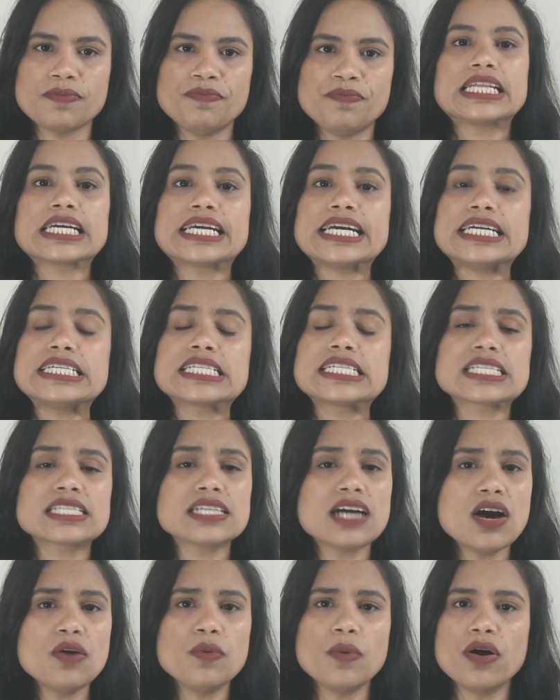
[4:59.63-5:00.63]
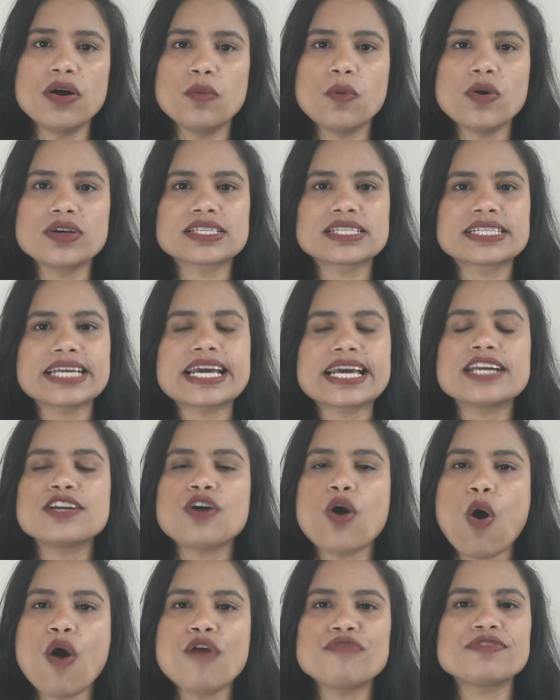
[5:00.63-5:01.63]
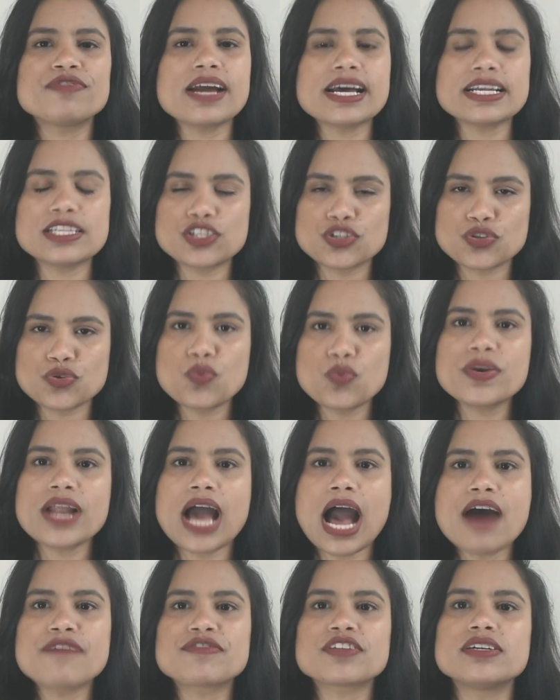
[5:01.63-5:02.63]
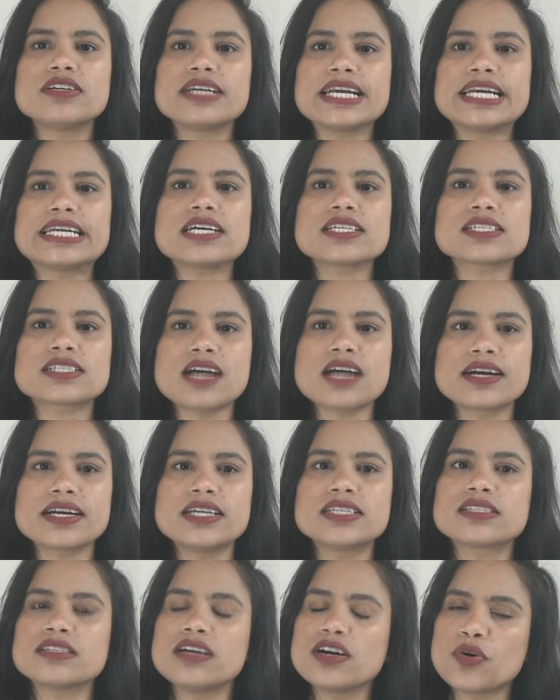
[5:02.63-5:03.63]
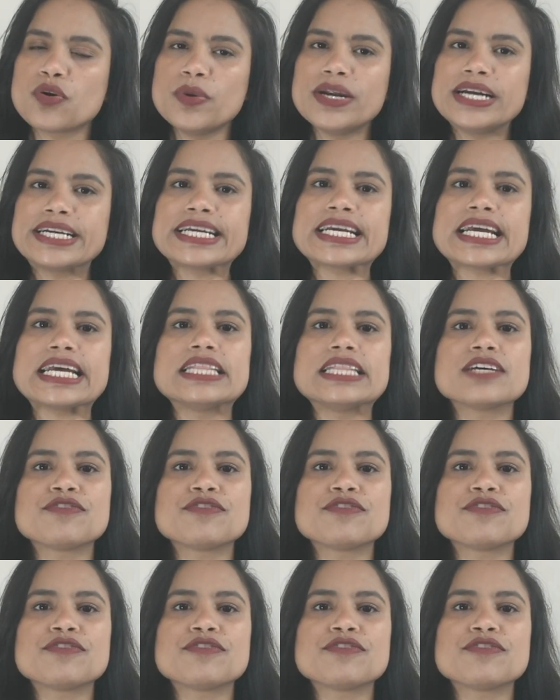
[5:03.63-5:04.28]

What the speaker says: The Git server was taken offline soon after the data started circulating in